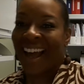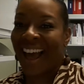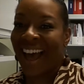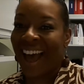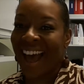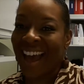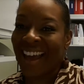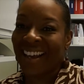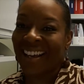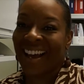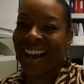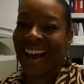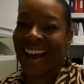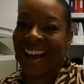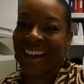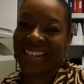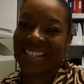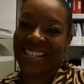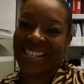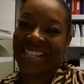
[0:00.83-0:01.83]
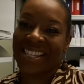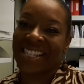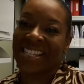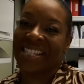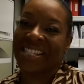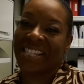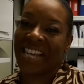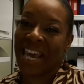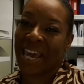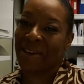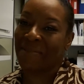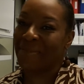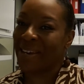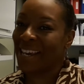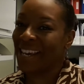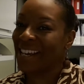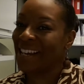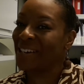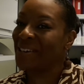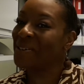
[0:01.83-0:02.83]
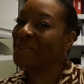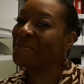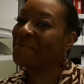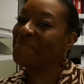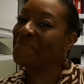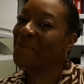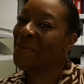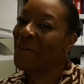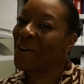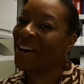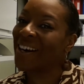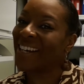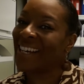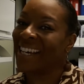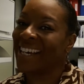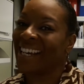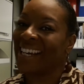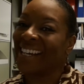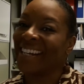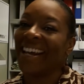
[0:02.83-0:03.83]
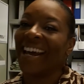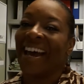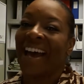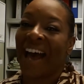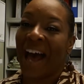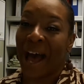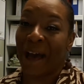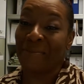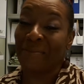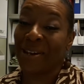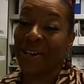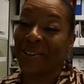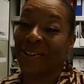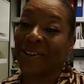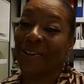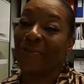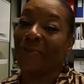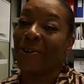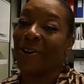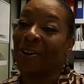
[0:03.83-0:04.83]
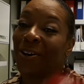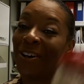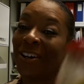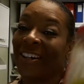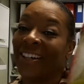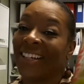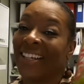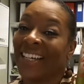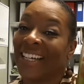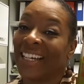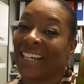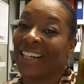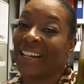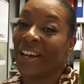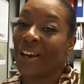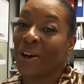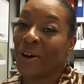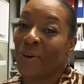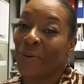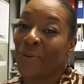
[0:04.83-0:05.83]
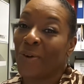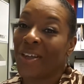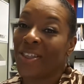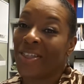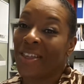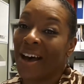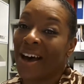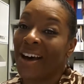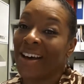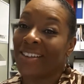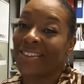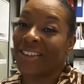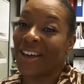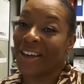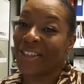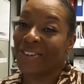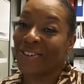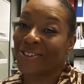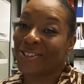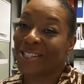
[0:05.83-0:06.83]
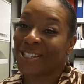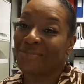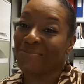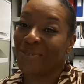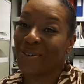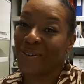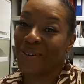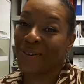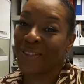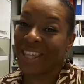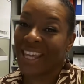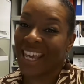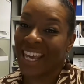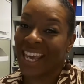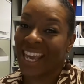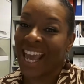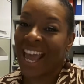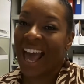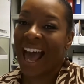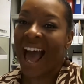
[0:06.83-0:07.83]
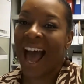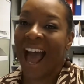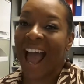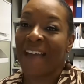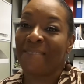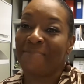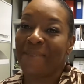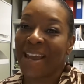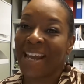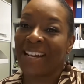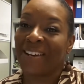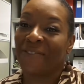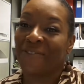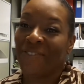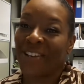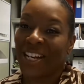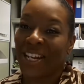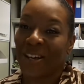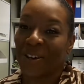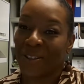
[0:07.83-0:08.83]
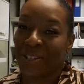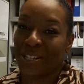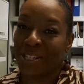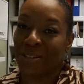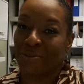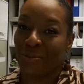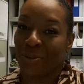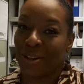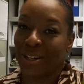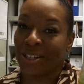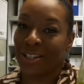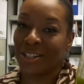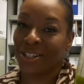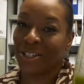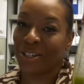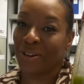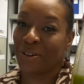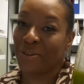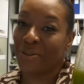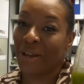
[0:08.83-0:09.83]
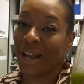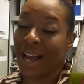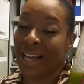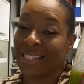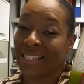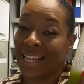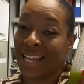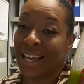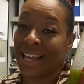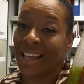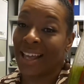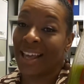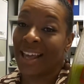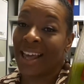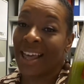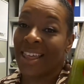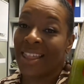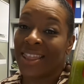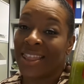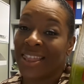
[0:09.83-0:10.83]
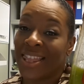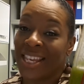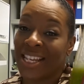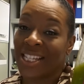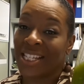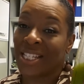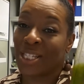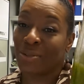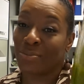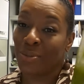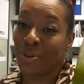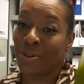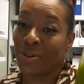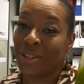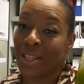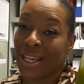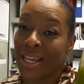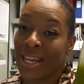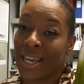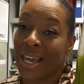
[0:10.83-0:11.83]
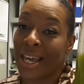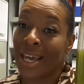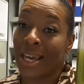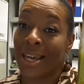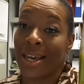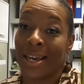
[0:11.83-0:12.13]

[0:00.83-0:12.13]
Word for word: Hi guys, this is Tammy. Good morning. I'm here at work again with another smoothie. I made a video this morning to show you guys that this smoothie